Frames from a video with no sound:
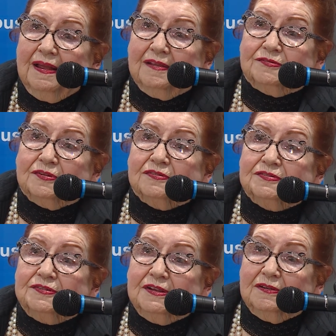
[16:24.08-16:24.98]
It's a
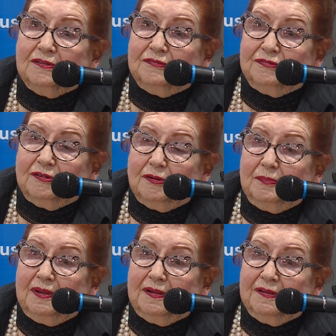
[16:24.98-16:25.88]
steal for $1
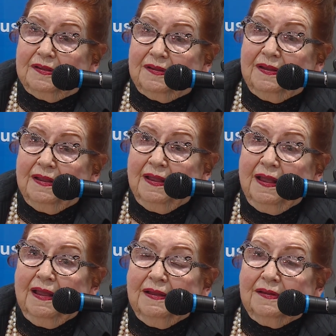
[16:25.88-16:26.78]
million.
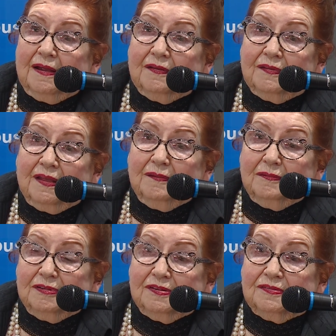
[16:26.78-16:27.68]
Now that
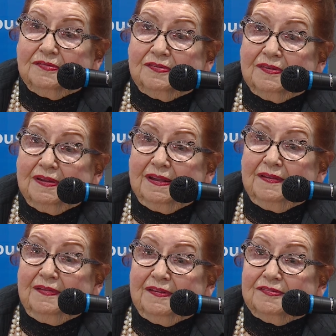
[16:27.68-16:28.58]
was
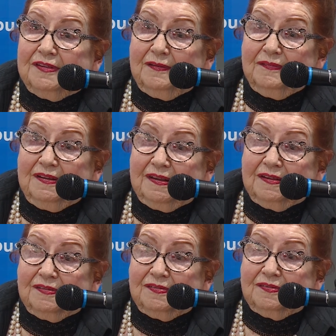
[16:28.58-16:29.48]
in the
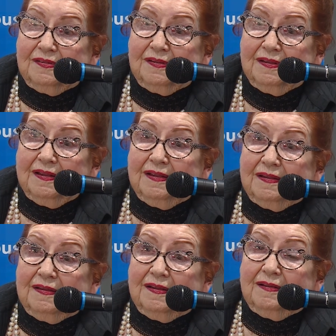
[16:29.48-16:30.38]
70s,
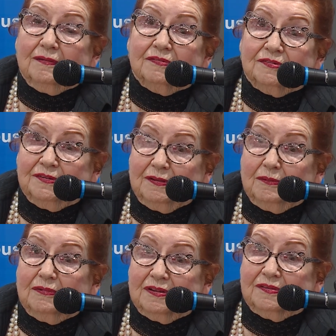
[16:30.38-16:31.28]
and there still
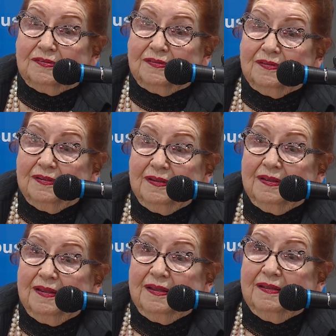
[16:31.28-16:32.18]
was
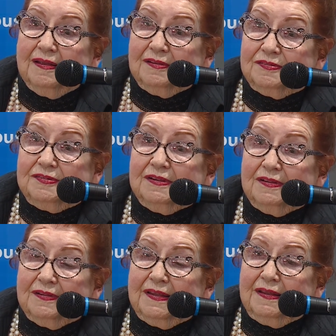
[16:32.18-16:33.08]
a
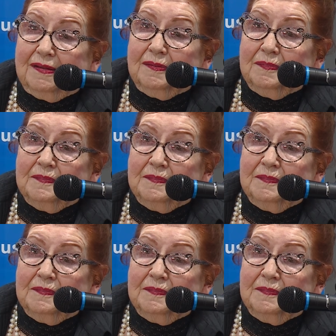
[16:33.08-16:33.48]
steal then.